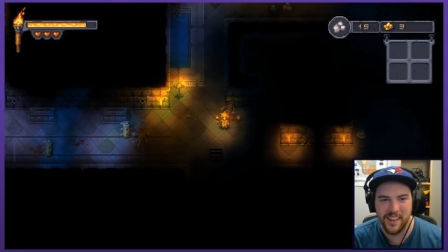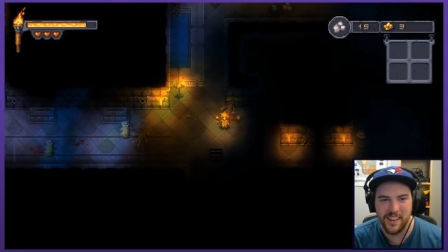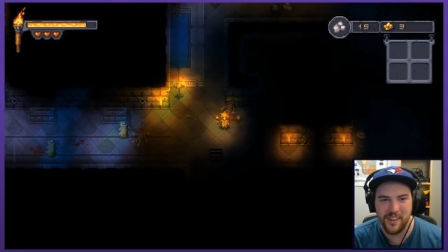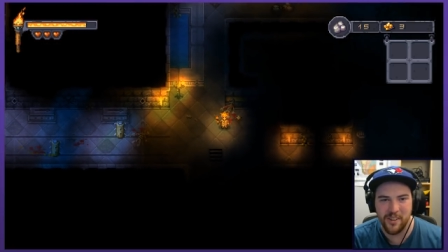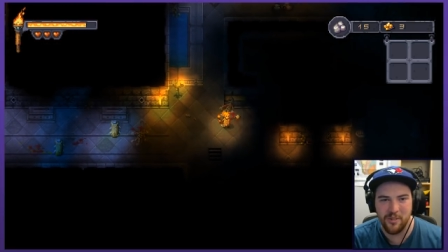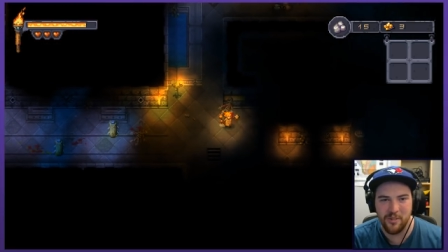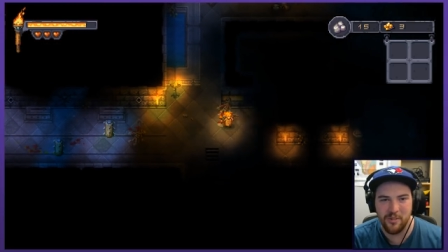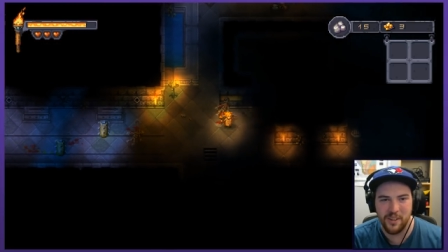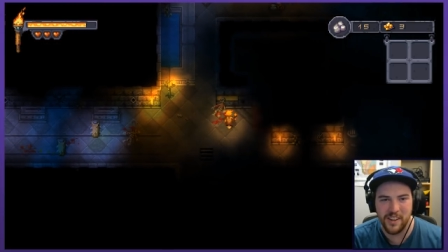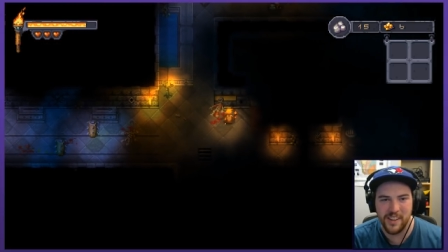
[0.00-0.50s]
I
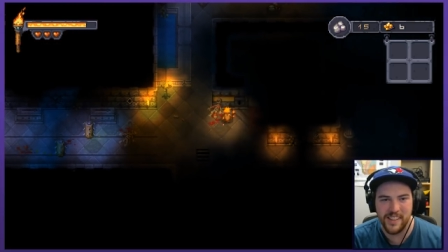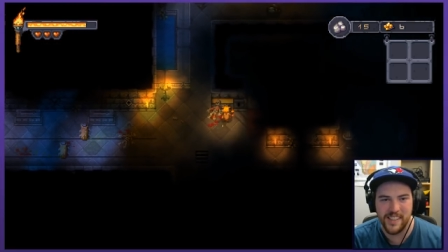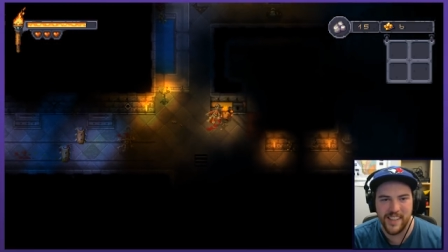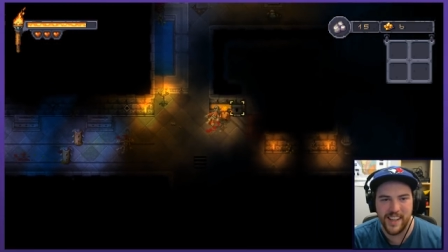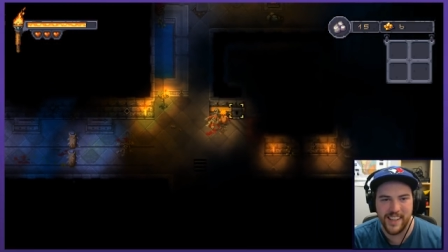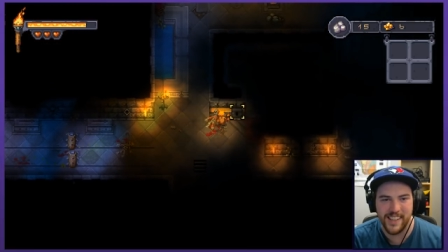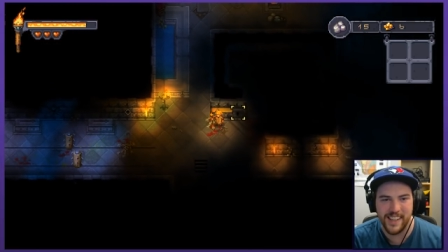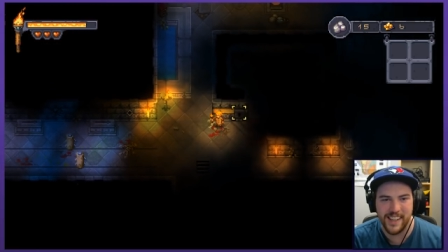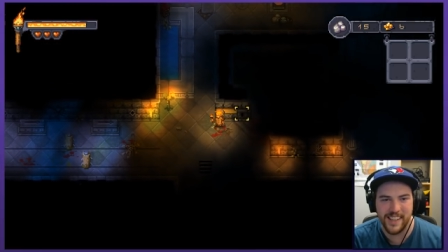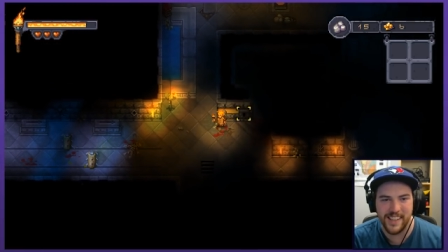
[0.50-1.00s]
don't want to
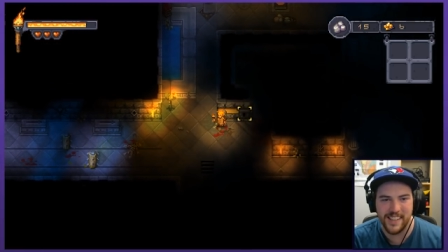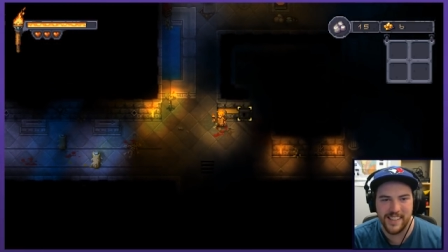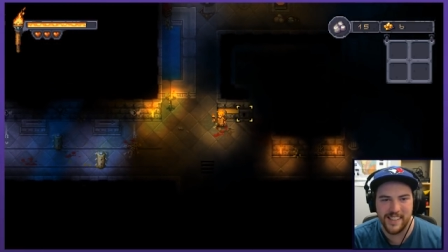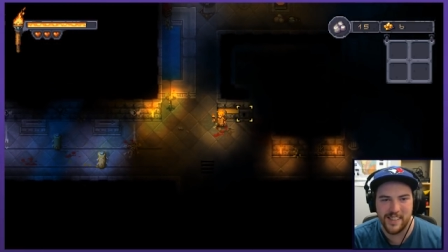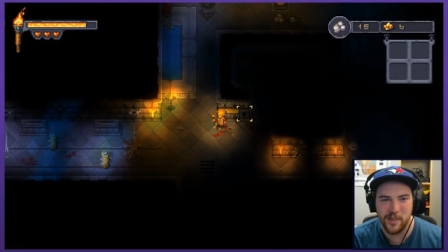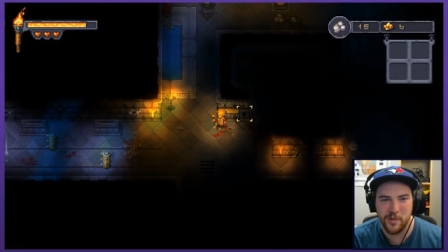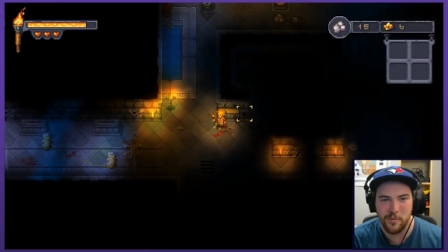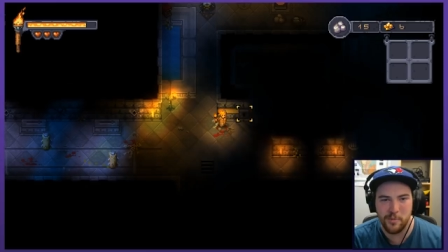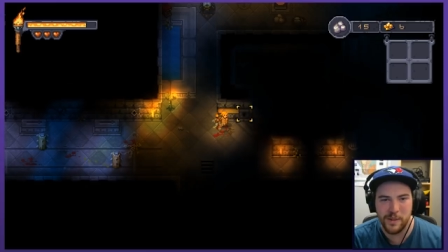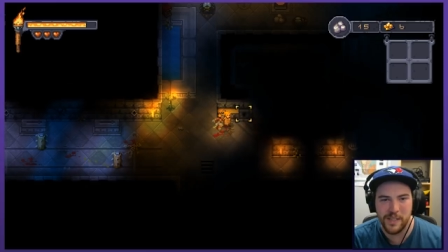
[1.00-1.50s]
take any
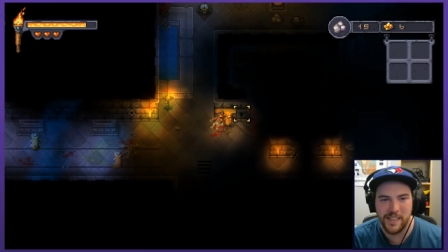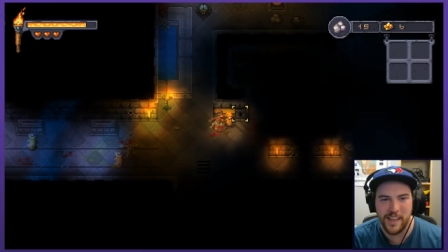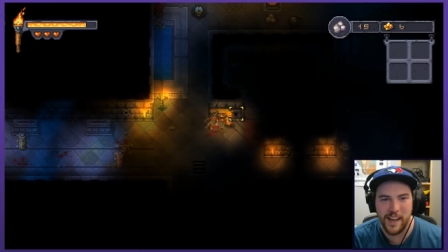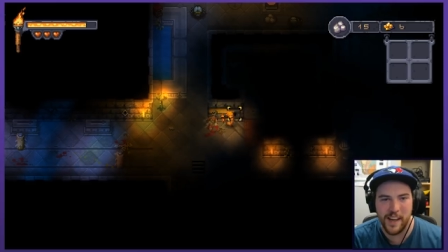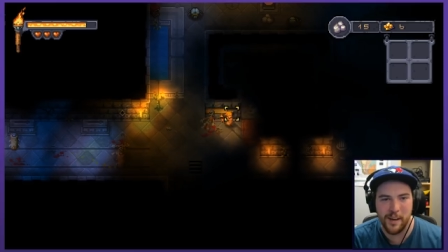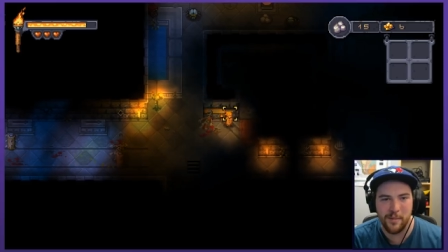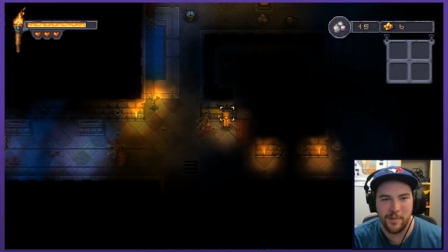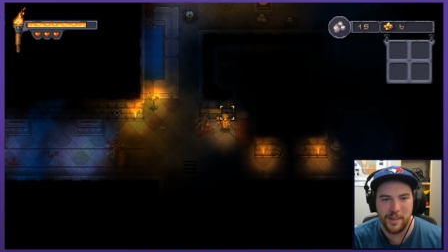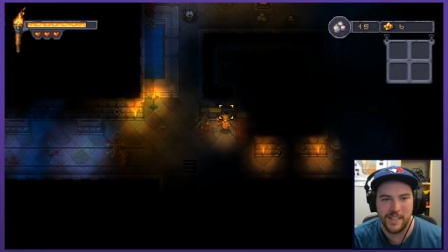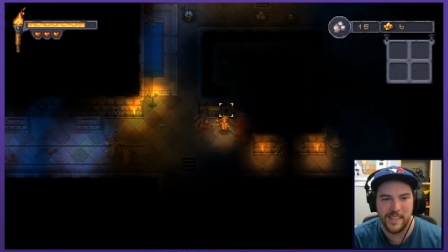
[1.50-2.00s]
stupid
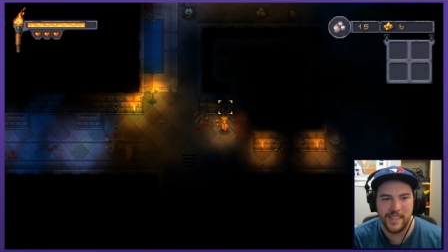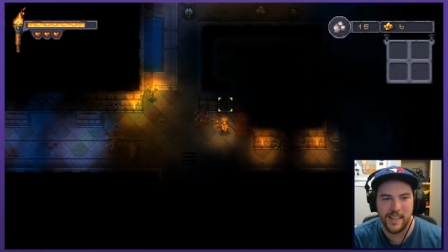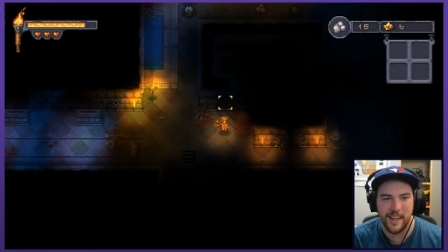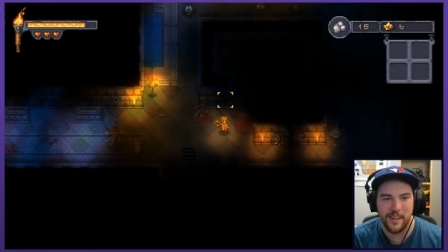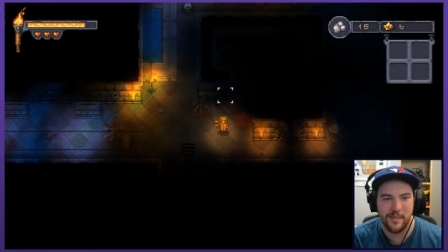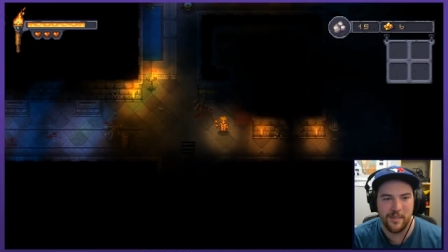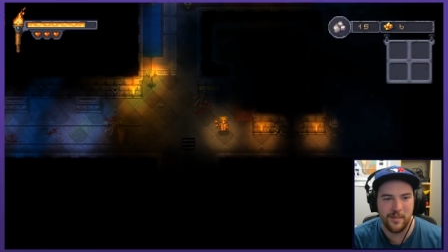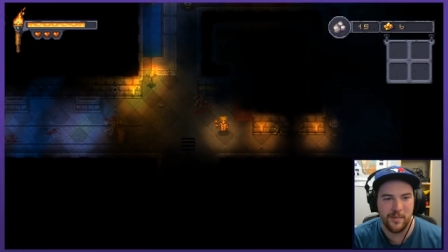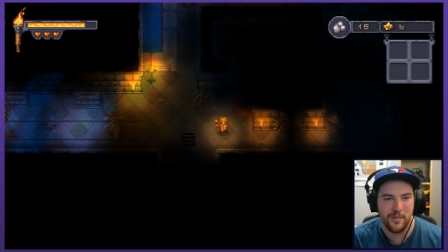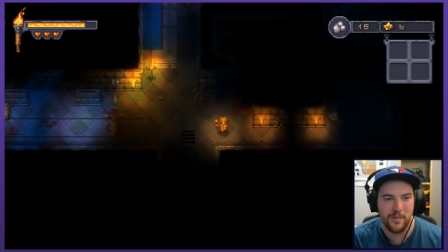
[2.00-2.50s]
damage that